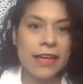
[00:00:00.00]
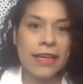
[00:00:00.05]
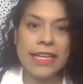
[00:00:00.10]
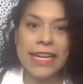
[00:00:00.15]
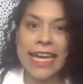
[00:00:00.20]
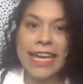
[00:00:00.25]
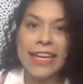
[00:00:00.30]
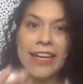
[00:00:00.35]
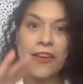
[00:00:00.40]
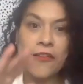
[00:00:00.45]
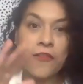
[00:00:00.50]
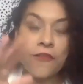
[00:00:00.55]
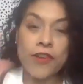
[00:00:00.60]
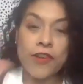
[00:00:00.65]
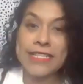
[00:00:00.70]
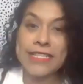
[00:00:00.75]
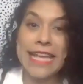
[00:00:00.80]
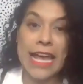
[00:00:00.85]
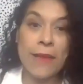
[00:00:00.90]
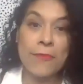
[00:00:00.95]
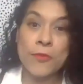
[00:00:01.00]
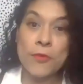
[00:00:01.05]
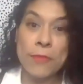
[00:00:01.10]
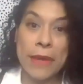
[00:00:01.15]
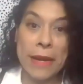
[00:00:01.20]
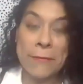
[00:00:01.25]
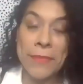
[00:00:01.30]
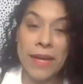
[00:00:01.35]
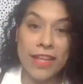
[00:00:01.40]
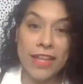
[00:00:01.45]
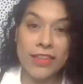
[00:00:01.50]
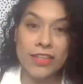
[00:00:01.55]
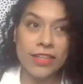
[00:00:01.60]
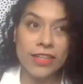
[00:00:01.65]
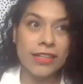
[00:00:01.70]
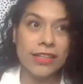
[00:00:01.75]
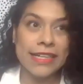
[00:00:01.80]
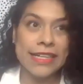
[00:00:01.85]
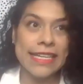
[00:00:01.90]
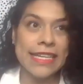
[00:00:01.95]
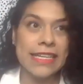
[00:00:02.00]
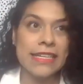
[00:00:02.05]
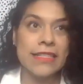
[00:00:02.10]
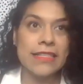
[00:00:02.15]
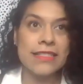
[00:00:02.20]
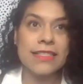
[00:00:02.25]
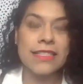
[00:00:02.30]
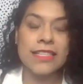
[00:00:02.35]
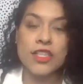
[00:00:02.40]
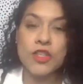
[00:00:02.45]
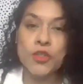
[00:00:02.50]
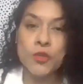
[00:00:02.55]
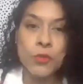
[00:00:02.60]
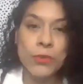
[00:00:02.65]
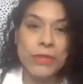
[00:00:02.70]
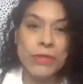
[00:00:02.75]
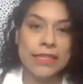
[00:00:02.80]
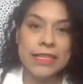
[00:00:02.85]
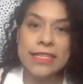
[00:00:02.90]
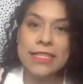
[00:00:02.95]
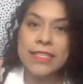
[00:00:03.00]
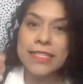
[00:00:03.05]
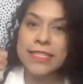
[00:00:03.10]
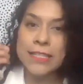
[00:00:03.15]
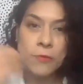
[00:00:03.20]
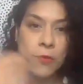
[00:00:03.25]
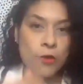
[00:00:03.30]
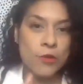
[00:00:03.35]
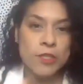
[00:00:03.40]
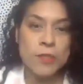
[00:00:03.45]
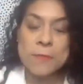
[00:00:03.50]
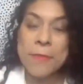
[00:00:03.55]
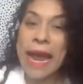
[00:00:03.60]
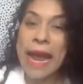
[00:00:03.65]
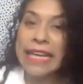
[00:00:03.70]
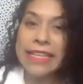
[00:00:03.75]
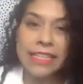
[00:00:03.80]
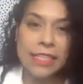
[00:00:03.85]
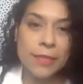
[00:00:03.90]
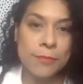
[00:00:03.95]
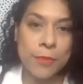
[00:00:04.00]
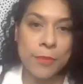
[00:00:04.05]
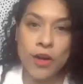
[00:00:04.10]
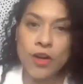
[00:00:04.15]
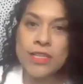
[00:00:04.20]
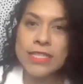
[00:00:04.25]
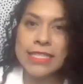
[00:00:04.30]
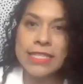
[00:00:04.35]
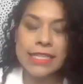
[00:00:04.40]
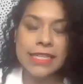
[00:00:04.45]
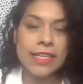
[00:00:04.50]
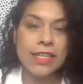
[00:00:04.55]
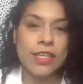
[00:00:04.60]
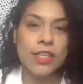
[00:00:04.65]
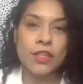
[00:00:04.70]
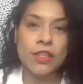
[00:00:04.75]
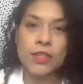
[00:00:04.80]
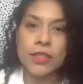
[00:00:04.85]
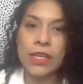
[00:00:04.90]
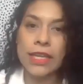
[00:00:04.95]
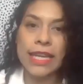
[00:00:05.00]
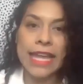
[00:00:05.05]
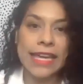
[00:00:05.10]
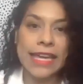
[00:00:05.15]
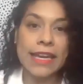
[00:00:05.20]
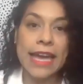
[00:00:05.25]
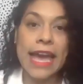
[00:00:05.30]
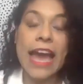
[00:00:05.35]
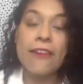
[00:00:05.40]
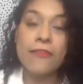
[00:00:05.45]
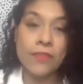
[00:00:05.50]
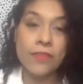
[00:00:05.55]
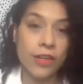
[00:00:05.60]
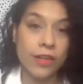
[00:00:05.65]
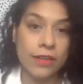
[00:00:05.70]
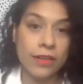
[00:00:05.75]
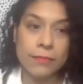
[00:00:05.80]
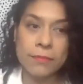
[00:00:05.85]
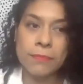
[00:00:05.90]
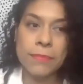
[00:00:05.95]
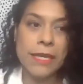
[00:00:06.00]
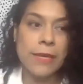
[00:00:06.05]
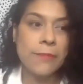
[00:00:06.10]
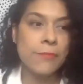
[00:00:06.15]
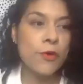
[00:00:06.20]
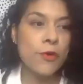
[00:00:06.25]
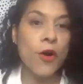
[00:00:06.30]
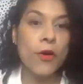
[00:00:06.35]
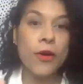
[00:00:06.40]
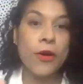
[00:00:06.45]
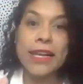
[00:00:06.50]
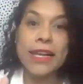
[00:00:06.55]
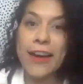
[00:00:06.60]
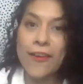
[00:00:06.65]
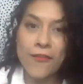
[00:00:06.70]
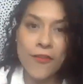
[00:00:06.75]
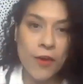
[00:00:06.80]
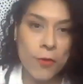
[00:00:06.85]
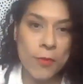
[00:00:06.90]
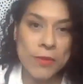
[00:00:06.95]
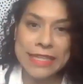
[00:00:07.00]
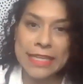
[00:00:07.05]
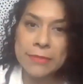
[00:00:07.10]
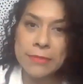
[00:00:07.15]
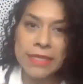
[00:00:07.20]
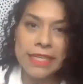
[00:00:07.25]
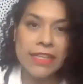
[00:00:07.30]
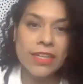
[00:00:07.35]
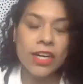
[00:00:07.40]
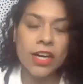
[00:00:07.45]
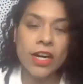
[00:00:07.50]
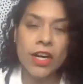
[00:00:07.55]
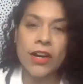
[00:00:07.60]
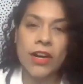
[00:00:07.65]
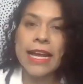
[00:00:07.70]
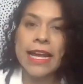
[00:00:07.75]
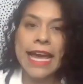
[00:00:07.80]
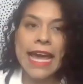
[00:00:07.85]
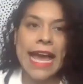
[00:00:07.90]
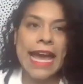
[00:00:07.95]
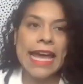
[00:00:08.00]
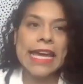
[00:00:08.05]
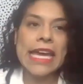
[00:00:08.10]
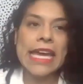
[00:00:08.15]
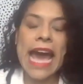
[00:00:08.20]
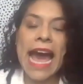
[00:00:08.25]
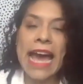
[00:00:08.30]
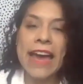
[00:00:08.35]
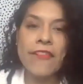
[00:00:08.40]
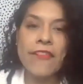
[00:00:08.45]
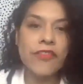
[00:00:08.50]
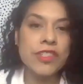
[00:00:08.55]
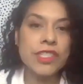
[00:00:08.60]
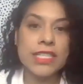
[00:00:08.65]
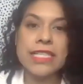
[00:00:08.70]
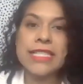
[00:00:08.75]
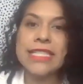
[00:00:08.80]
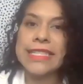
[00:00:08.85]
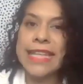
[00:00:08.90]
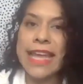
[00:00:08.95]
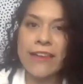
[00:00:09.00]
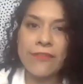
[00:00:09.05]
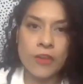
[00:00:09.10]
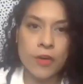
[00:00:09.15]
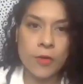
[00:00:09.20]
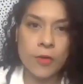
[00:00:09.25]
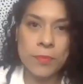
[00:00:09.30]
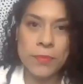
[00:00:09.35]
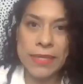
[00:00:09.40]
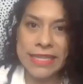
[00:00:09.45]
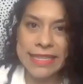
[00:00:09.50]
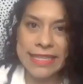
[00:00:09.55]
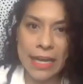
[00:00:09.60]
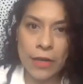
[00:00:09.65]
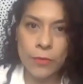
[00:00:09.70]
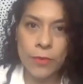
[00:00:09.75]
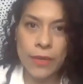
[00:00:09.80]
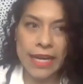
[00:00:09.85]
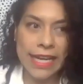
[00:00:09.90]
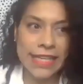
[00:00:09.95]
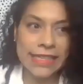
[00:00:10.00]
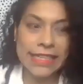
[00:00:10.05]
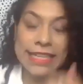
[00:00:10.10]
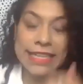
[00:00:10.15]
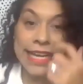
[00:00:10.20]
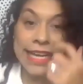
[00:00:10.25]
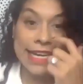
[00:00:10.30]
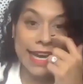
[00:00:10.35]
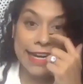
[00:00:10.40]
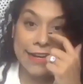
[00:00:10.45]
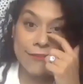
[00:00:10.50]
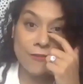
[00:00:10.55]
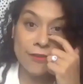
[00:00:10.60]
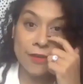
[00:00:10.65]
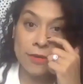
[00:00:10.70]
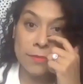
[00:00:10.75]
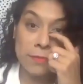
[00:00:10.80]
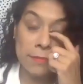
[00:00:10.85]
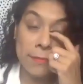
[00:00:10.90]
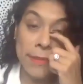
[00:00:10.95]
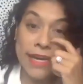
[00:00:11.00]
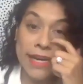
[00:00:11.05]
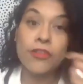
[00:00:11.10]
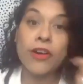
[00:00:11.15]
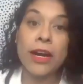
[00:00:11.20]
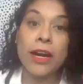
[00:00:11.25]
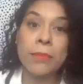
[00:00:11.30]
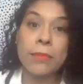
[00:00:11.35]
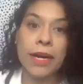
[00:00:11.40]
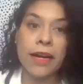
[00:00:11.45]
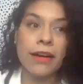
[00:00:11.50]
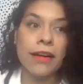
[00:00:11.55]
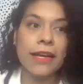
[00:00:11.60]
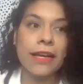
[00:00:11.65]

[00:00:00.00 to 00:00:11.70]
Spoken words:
Like, for example, my mother is the sweetest, most smiley person like ever. People love her when they meet her. I've just never been that way. I think I got it from my grandma.